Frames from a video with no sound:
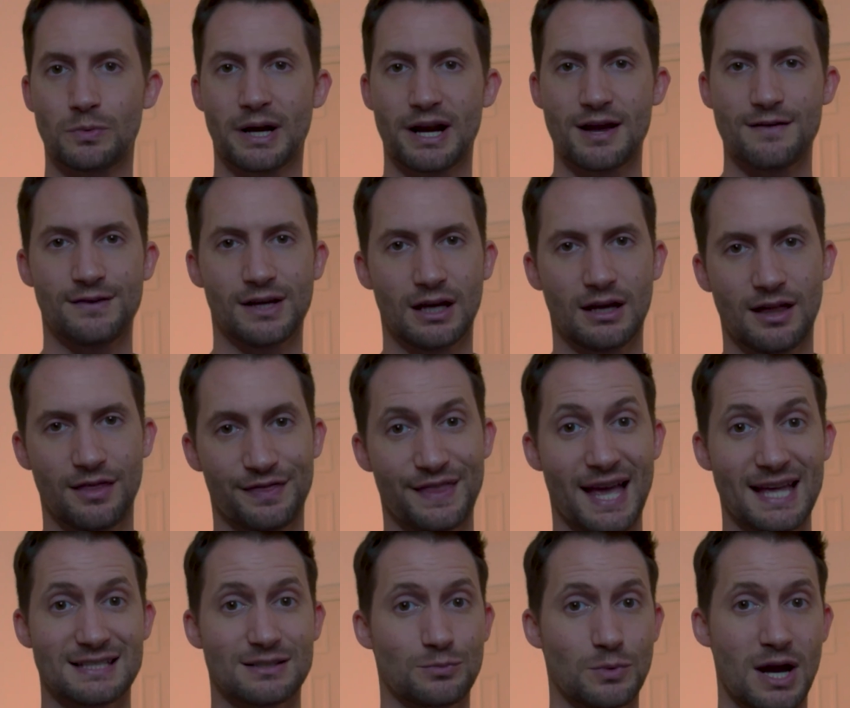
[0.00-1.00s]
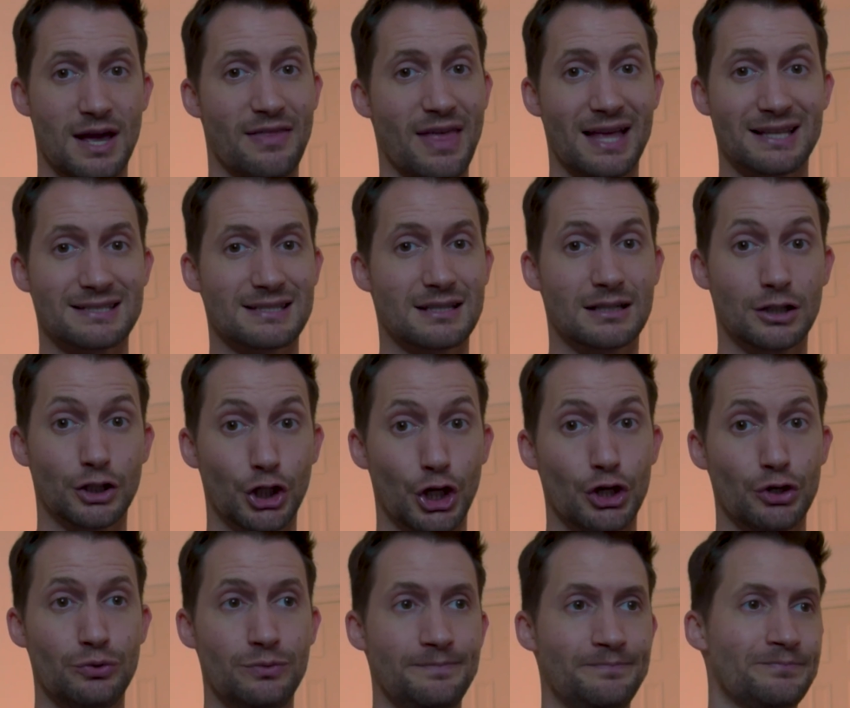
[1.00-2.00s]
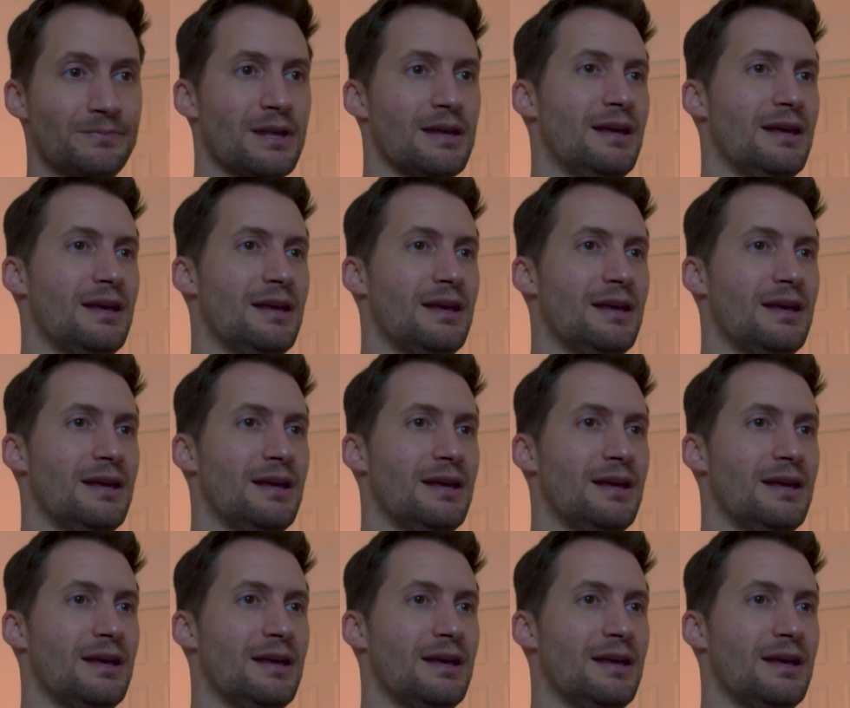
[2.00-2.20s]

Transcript: whatever, that's where that's gonna go.